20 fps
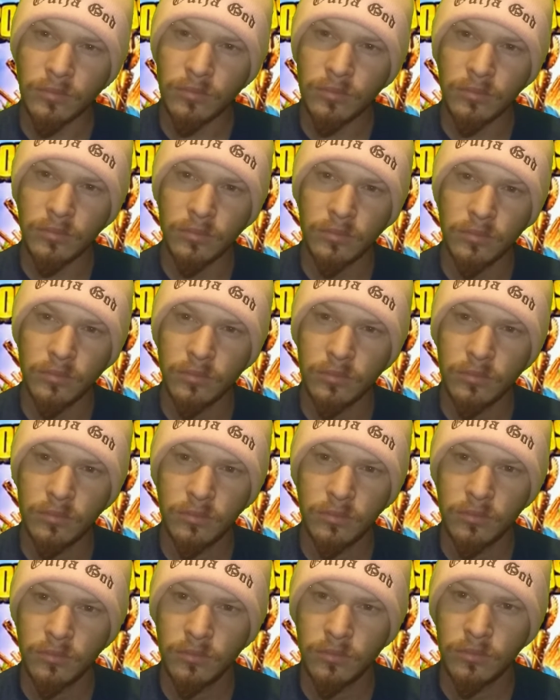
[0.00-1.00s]

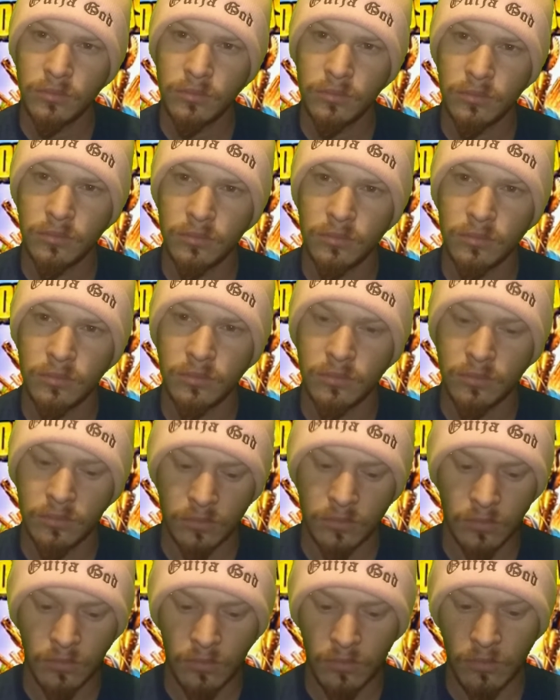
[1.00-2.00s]

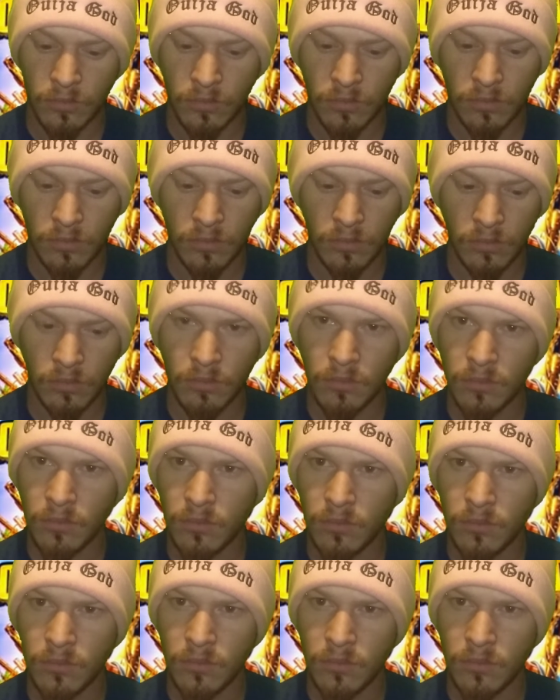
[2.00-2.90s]
No one is speaking in this clip.